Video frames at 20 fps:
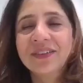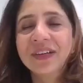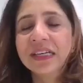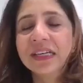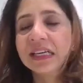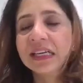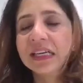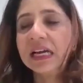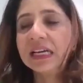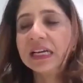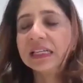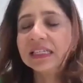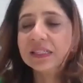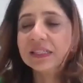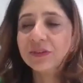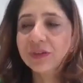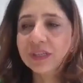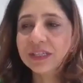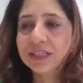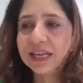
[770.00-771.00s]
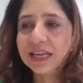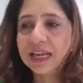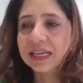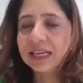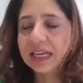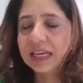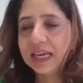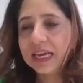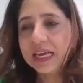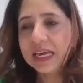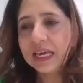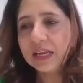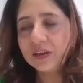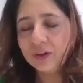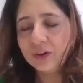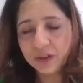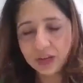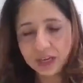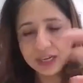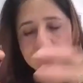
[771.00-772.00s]
at Green Alliance. So it's like
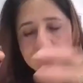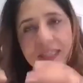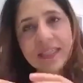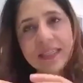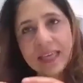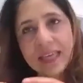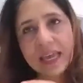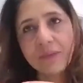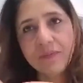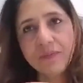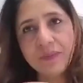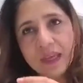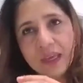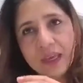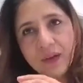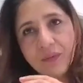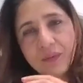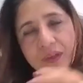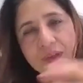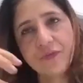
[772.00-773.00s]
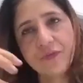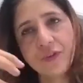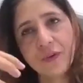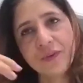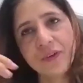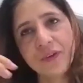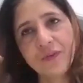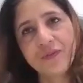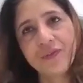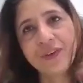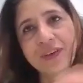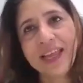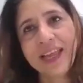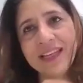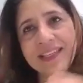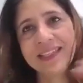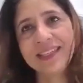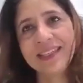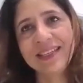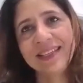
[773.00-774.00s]
looking at the same thing from different
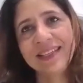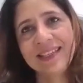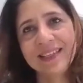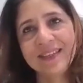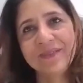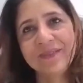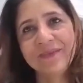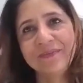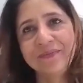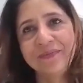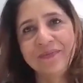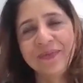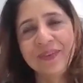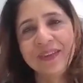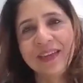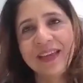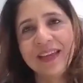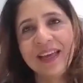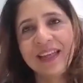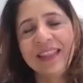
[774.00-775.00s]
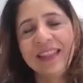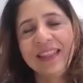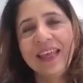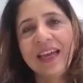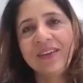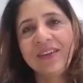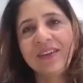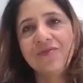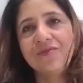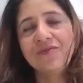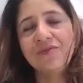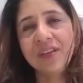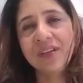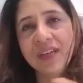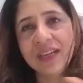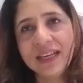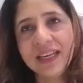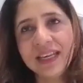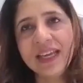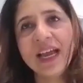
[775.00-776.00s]
lenses. And that
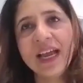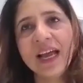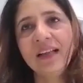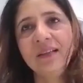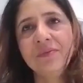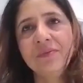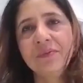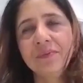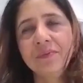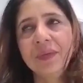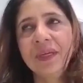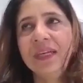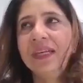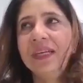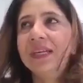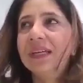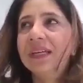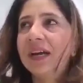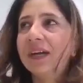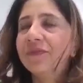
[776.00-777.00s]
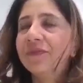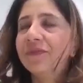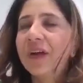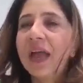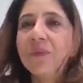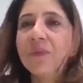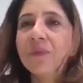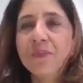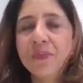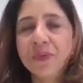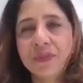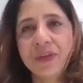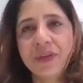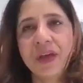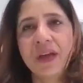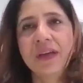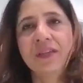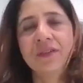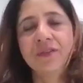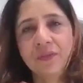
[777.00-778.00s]
really helps me kind of
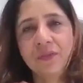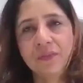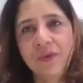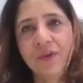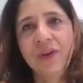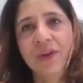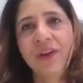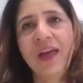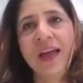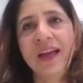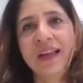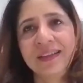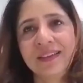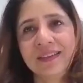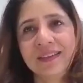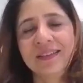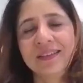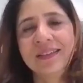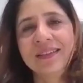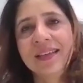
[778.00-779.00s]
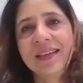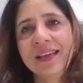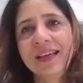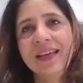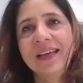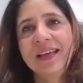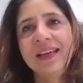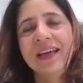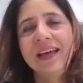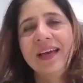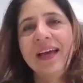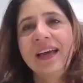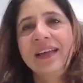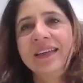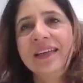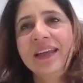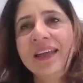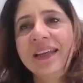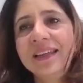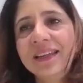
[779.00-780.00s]
empathize from all angles,
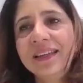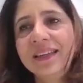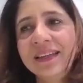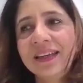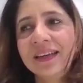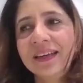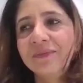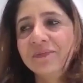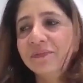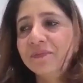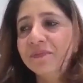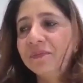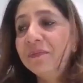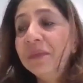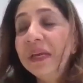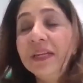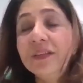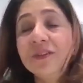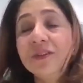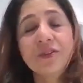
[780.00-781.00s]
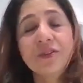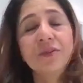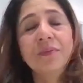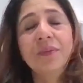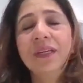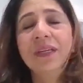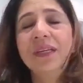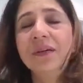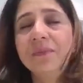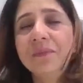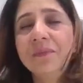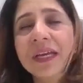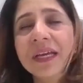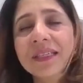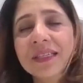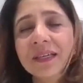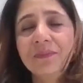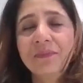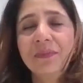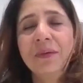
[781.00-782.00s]
and meet so many
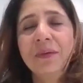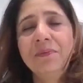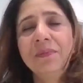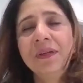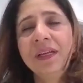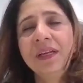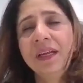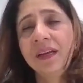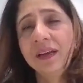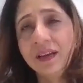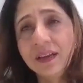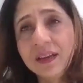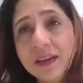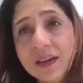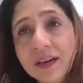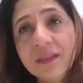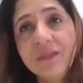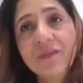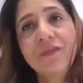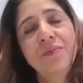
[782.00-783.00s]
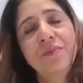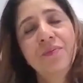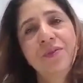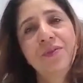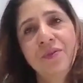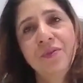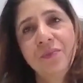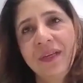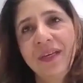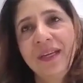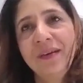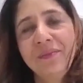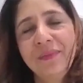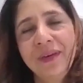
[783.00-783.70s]
amazing people and learn from so many